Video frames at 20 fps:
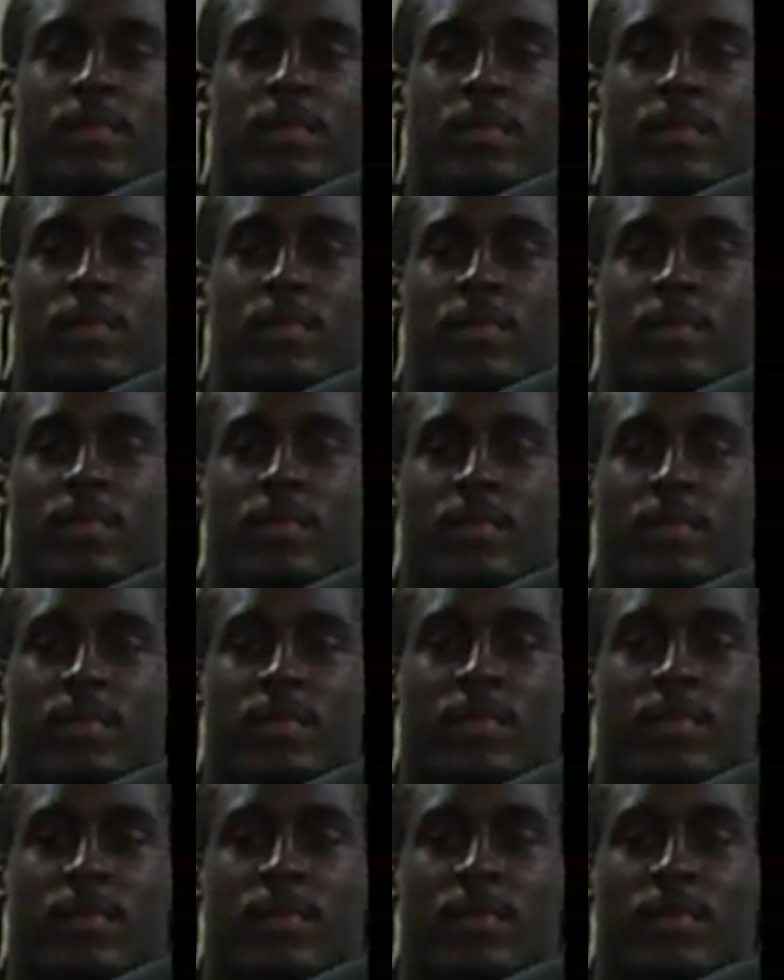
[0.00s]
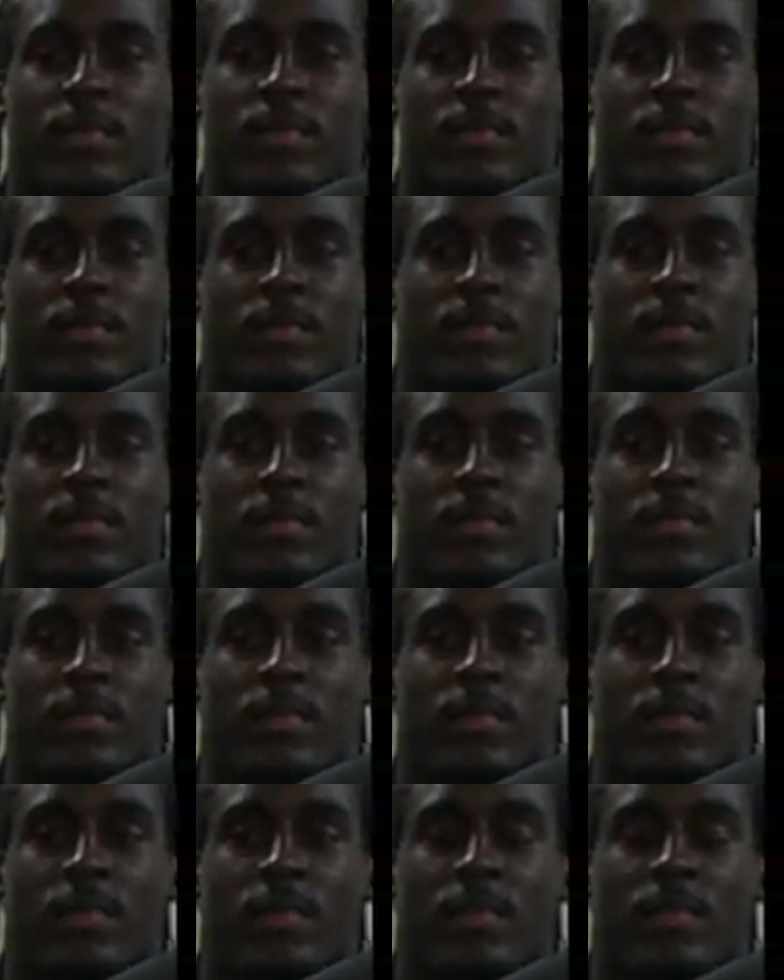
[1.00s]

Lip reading: No words are spoken by the person on screen.